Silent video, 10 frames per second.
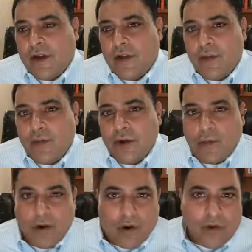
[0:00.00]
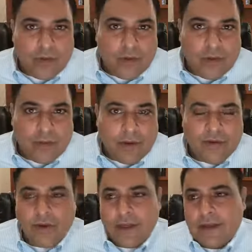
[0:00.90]
What you're
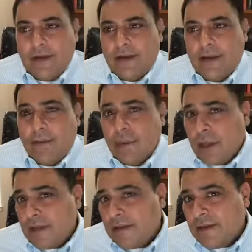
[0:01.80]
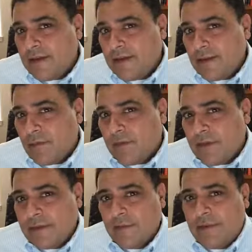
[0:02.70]
measuring in blood,
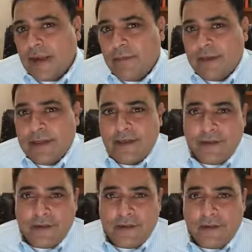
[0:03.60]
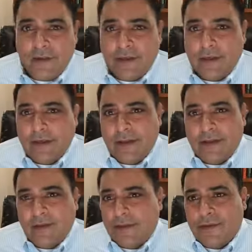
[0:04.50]
reflective of what's happening in tissue?
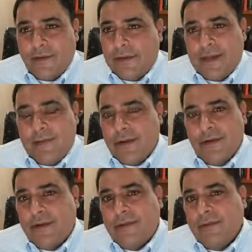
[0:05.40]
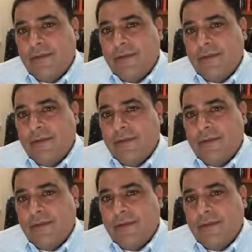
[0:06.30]
So we don't know.